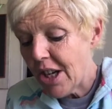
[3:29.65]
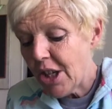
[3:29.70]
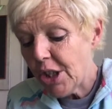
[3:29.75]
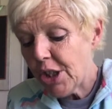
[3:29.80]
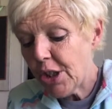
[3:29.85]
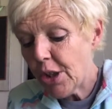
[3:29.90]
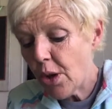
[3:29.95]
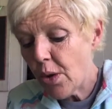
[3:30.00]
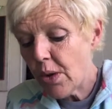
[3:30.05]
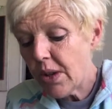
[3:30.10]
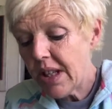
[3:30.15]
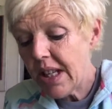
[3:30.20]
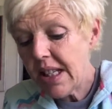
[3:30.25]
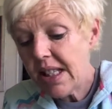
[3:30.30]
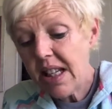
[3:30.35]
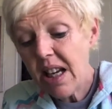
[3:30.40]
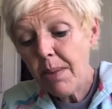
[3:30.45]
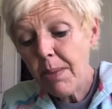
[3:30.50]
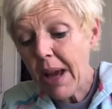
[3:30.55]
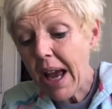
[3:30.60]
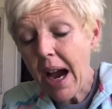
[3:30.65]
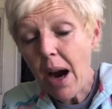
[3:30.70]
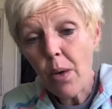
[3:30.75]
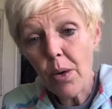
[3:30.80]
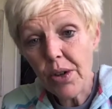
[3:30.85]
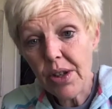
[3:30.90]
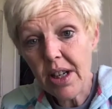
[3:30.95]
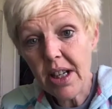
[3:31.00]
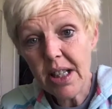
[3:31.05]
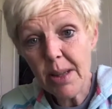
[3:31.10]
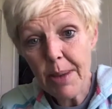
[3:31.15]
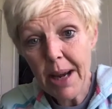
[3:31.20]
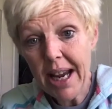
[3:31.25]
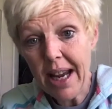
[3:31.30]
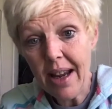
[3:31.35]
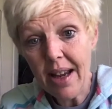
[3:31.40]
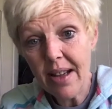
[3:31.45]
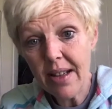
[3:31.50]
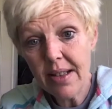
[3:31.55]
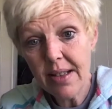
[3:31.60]
So these take me hours because of my
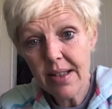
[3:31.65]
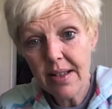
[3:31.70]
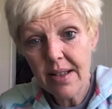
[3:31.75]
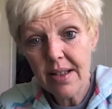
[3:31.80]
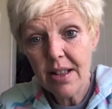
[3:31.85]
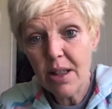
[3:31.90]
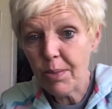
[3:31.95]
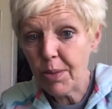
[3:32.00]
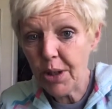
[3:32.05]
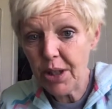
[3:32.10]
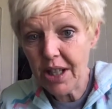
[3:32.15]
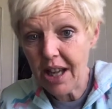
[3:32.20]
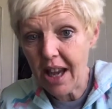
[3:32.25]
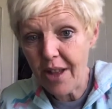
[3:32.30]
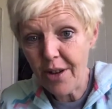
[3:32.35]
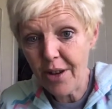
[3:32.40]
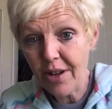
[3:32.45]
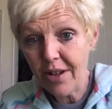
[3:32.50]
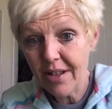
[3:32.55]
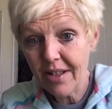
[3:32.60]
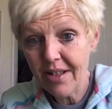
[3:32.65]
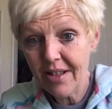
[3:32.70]
hands to put together,